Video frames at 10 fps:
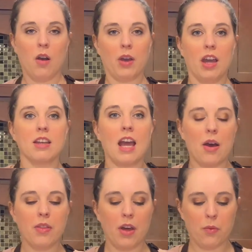Okay, now
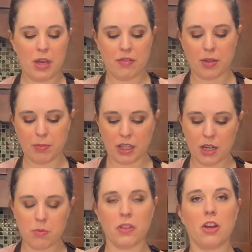that we have completed
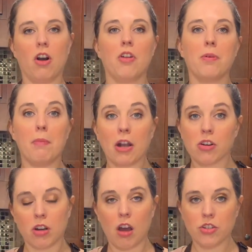what they call the
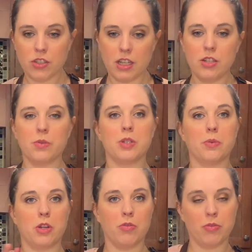macronage stage, which is when
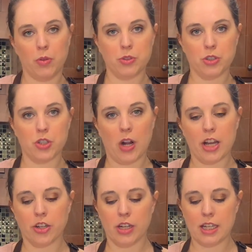you fold your dry
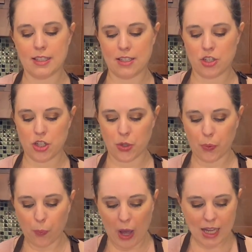ingredients into your
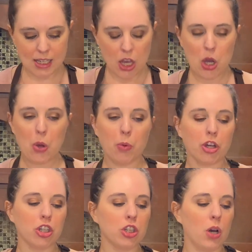wet, we're going
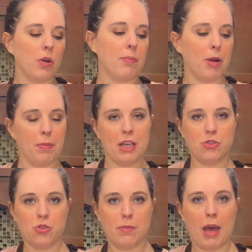to load up our
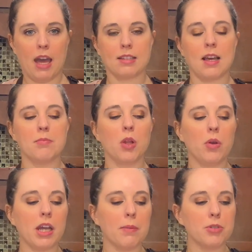pastry bags. I'm
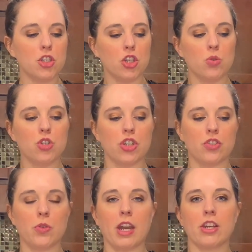loading up 2 just so
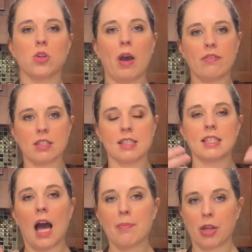that I don't have to
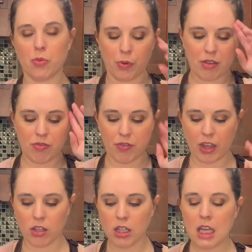stop and
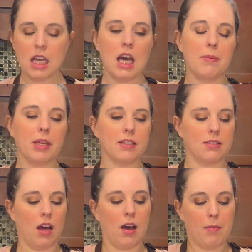refill because
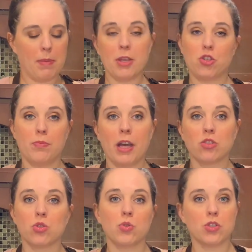my pastry bags are
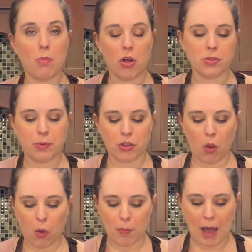too small to put the
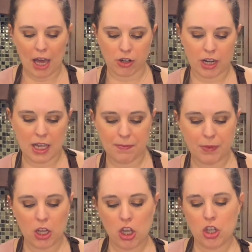whole batter in.
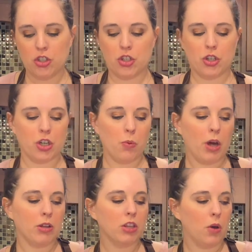So you're going to want
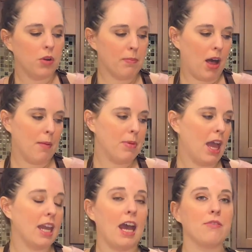to load them up
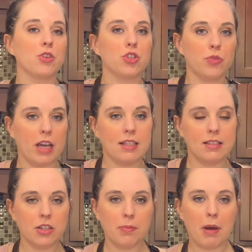and have your trays
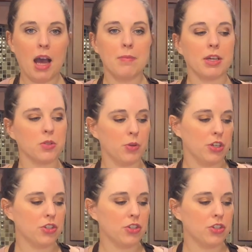nearby because we're going to